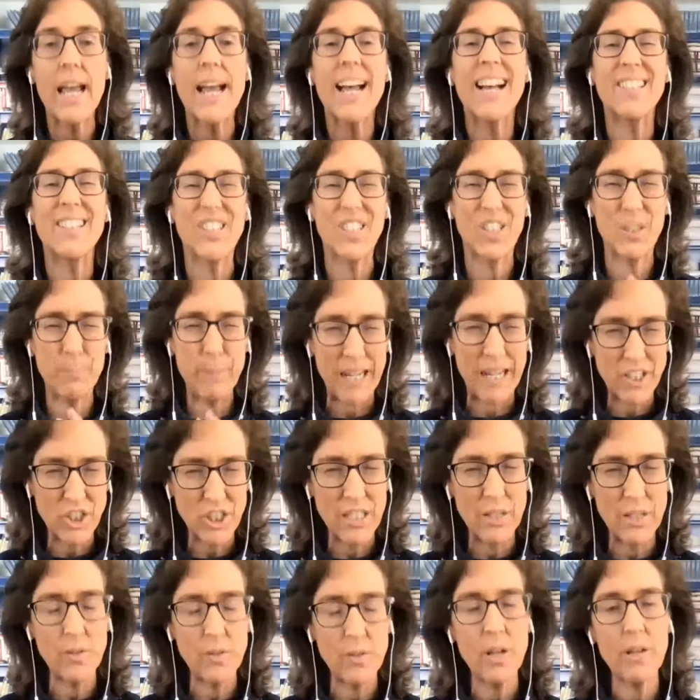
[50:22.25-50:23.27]

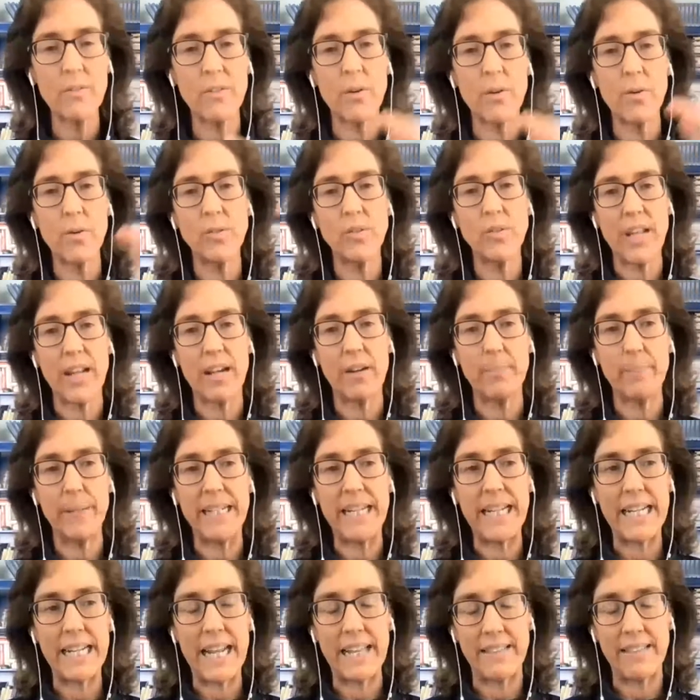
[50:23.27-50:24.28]
especially those that are
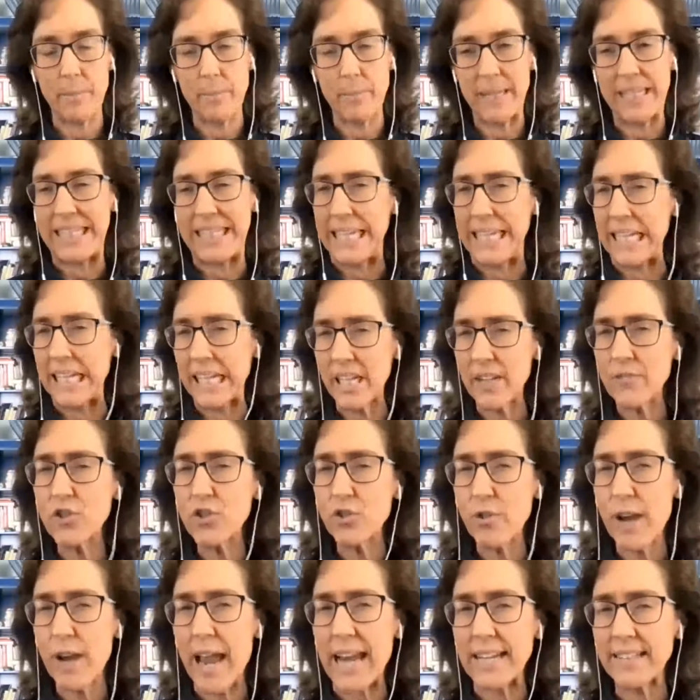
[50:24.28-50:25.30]
at the beginning of
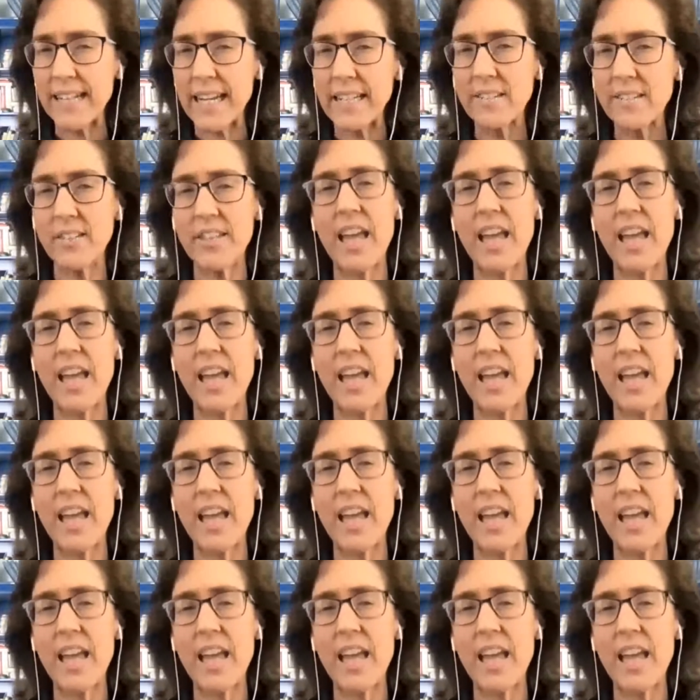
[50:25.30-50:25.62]
tractates.